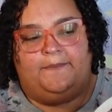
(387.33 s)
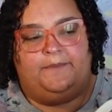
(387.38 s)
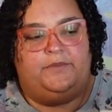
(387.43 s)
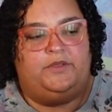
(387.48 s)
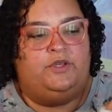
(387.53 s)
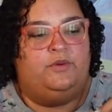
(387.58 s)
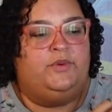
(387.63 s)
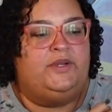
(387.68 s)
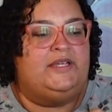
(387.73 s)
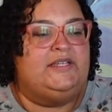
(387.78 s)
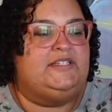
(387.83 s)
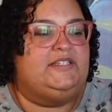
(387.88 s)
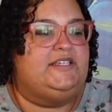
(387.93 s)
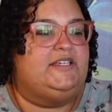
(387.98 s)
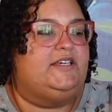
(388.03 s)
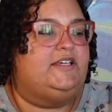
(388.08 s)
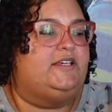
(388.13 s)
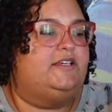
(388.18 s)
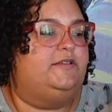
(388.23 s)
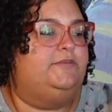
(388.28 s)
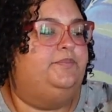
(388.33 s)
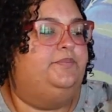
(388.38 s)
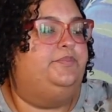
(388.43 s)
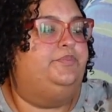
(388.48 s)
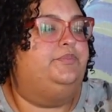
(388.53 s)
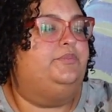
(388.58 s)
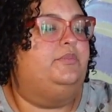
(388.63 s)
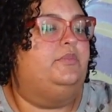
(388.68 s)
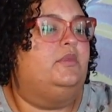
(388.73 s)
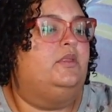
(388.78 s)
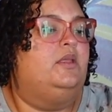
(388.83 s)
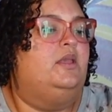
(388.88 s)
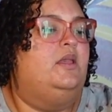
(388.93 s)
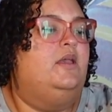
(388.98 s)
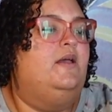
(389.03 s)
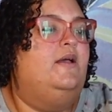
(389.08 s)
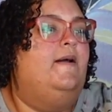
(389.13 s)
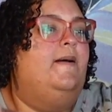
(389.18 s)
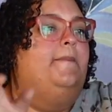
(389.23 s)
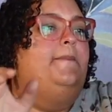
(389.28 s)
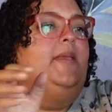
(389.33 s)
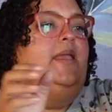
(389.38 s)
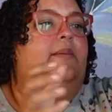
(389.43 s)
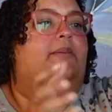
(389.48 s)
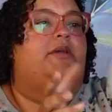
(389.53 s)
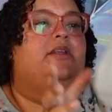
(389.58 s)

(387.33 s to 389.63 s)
You want it to be able